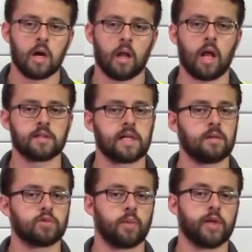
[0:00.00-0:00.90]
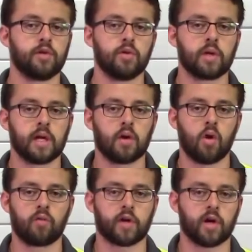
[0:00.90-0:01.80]
A lot of times when you do get
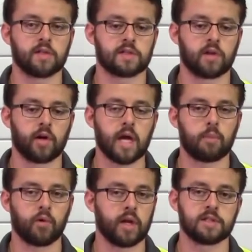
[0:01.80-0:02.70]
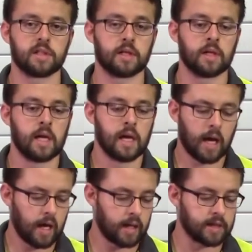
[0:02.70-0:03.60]
overcurrents during operation,
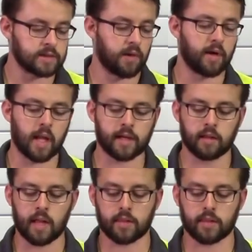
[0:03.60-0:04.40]
uh, it's very likely